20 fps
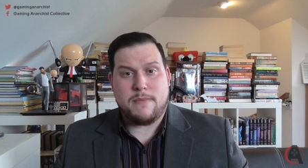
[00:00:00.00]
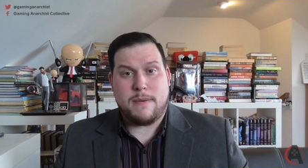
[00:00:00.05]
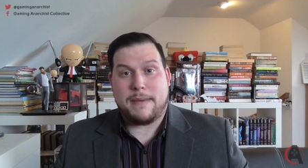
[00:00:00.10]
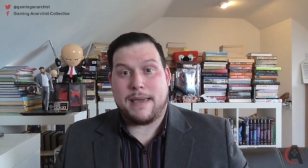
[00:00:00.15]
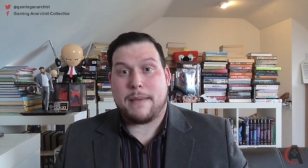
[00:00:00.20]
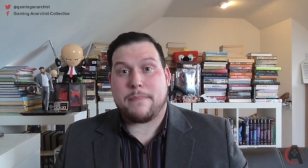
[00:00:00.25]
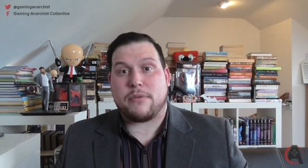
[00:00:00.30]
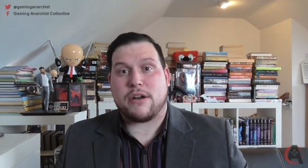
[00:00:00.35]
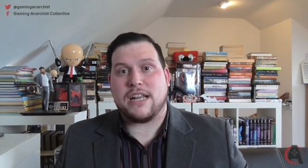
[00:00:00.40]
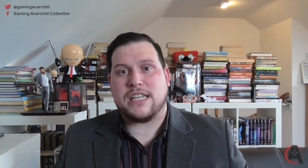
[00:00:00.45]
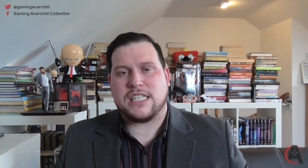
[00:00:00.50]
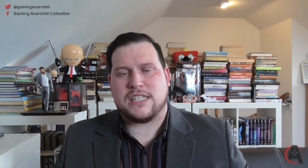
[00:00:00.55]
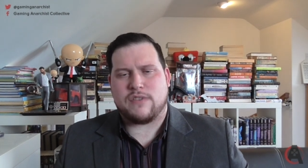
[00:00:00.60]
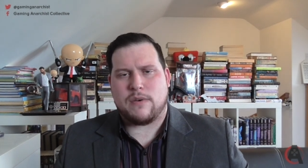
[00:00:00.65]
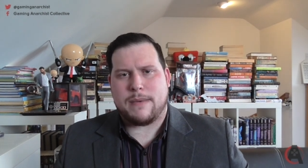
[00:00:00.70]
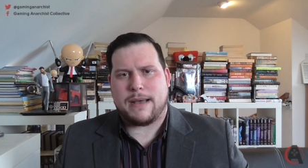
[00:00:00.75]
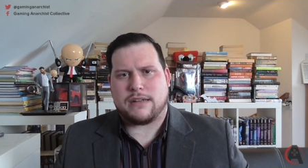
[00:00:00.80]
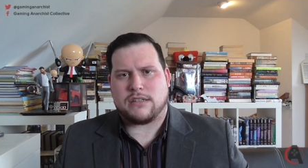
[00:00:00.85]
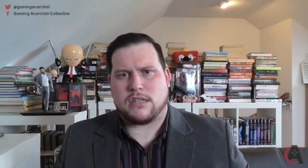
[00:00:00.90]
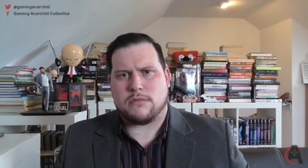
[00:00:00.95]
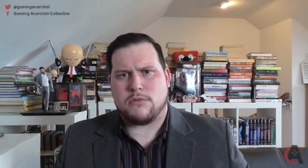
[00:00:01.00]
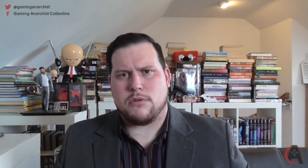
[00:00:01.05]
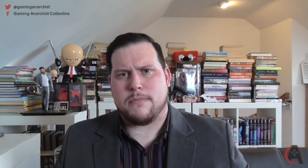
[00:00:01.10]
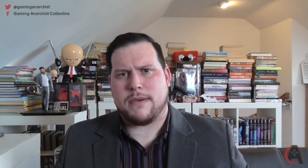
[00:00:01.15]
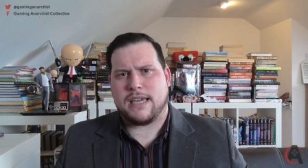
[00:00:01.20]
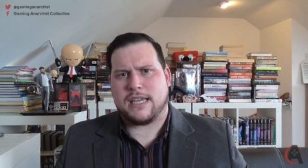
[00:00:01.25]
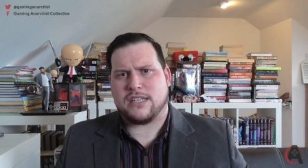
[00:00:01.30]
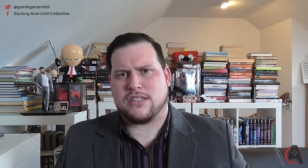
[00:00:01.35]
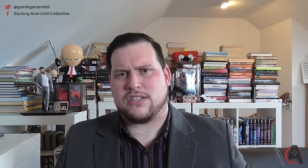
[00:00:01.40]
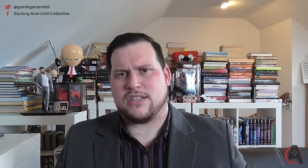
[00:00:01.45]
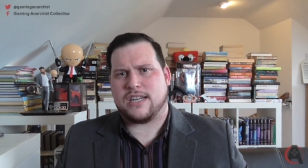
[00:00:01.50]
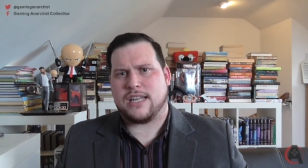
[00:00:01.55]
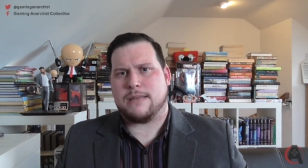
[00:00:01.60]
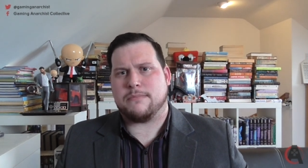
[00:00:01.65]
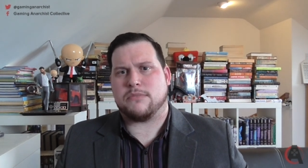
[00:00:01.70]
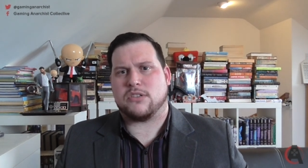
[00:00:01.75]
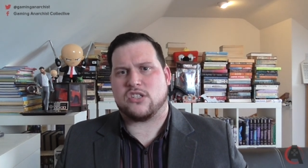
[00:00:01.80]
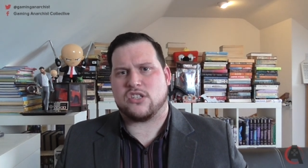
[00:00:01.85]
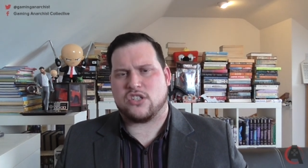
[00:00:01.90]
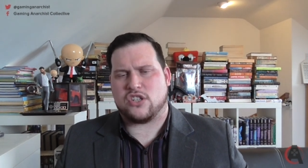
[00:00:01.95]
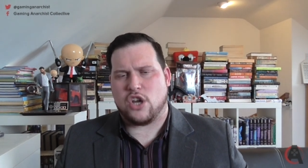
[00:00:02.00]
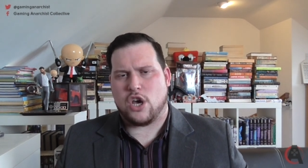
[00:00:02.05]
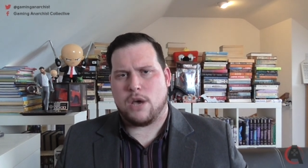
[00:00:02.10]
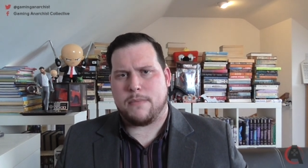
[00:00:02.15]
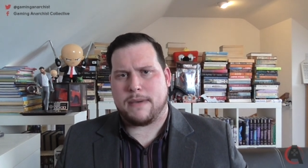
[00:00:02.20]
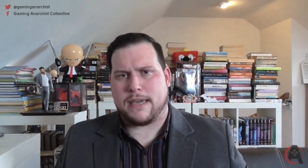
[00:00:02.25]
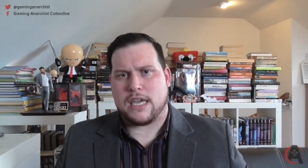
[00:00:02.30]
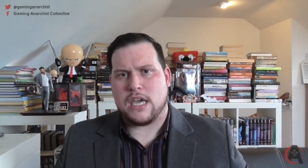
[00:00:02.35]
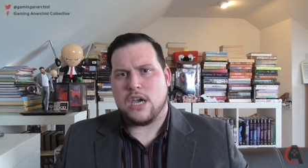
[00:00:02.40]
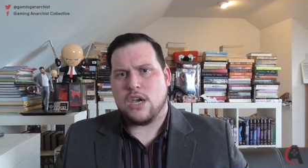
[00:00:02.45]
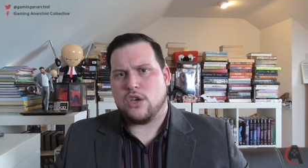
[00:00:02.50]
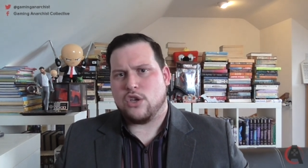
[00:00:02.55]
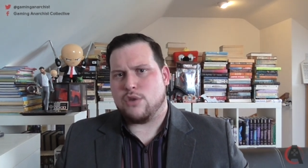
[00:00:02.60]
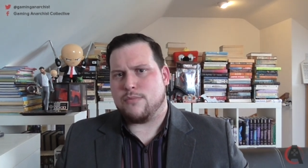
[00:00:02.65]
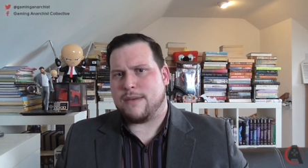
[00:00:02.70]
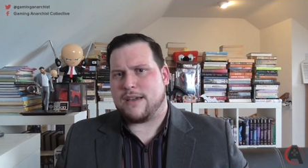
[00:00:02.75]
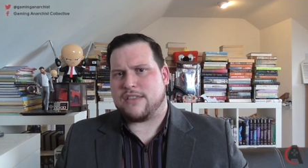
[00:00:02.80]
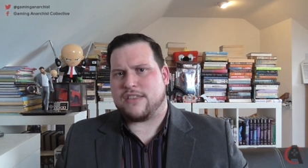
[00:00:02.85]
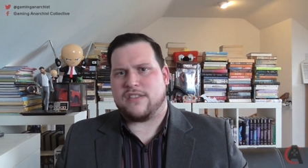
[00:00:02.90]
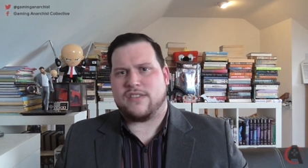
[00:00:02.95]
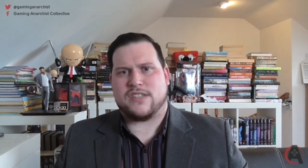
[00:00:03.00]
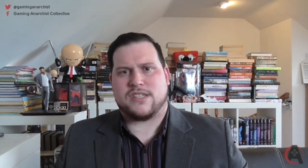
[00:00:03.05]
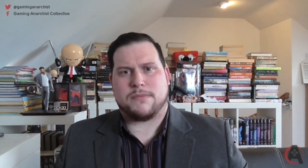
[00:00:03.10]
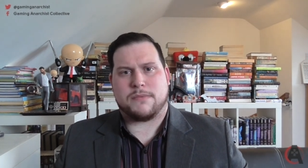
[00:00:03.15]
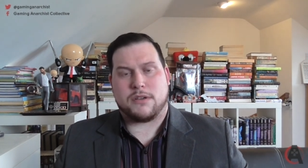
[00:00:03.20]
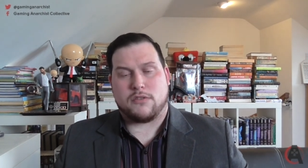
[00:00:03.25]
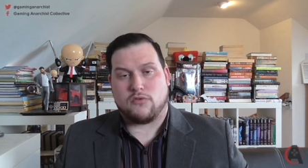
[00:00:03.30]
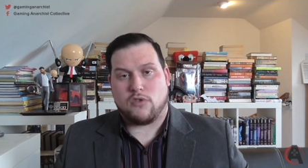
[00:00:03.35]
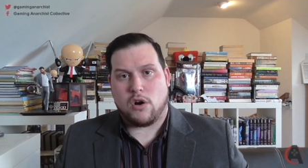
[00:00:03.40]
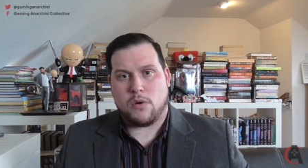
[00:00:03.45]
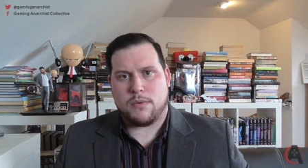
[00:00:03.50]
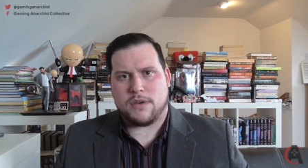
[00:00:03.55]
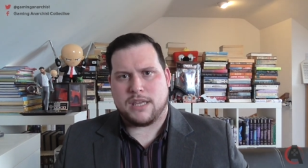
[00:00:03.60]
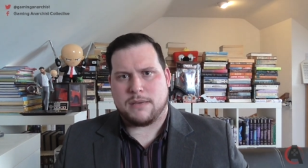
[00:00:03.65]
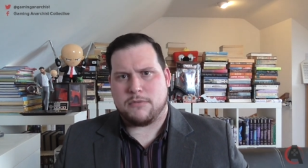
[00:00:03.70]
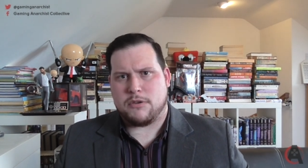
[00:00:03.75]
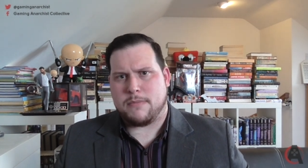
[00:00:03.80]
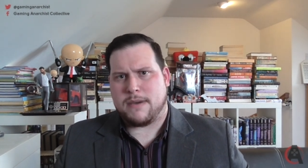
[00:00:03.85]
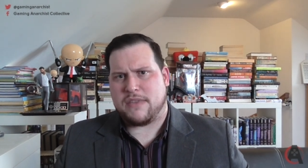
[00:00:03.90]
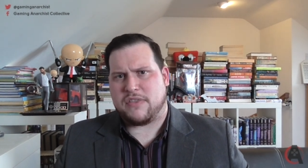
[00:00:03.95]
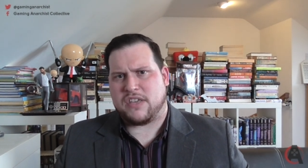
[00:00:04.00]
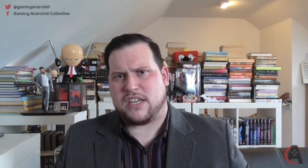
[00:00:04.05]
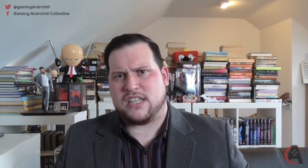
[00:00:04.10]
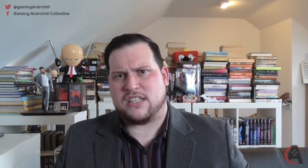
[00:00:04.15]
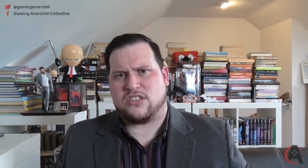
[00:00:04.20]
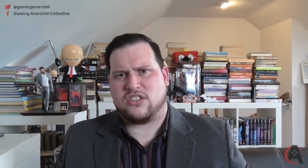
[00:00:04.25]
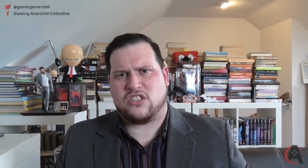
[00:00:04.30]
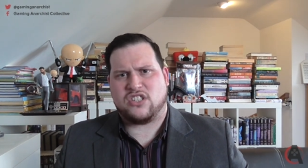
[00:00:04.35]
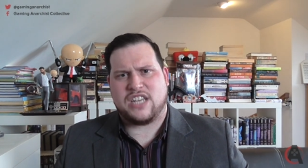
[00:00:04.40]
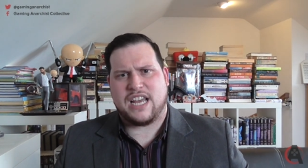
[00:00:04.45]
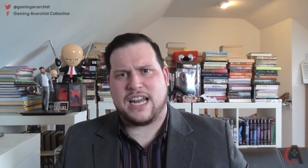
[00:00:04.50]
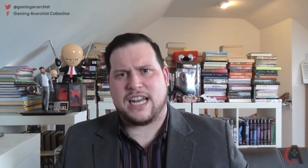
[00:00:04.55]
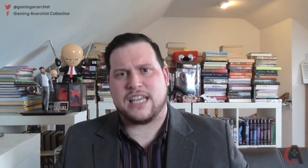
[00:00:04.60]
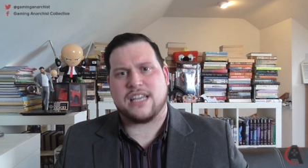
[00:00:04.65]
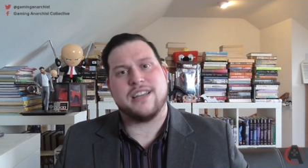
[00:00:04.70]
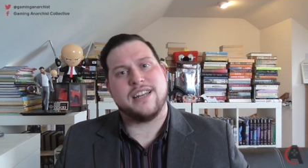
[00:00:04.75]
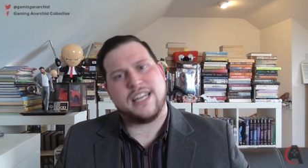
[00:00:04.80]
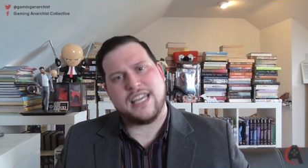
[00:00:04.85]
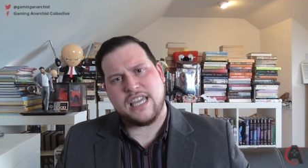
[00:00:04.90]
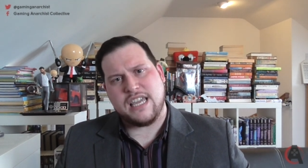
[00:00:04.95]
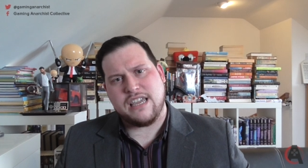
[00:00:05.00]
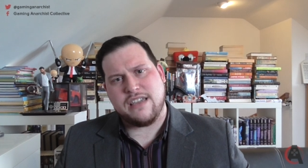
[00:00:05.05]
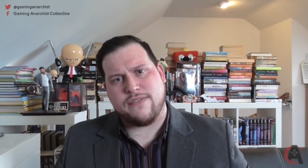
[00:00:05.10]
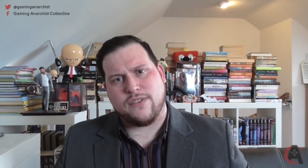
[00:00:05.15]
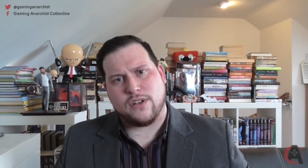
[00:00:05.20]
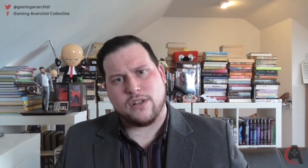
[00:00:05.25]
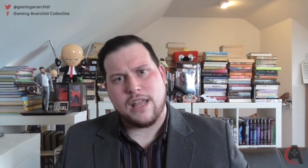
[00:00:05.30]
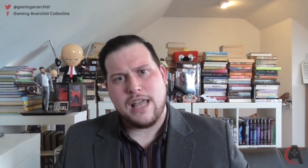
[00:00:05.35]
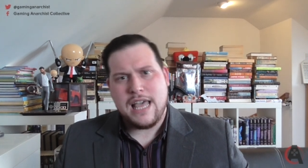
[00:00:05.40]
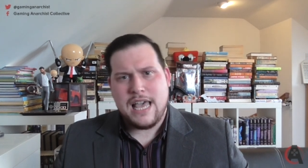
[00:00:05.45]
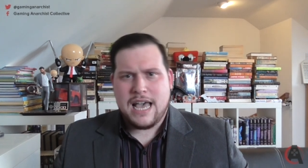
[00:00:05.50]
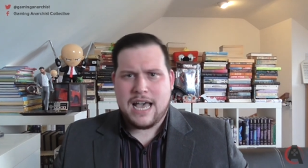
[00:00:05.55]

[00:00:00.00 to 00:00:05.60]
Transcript: you may be apprehensive about him, you may consider him disturbing, you may think there's something wrong with him, you may think he's satanic and evil,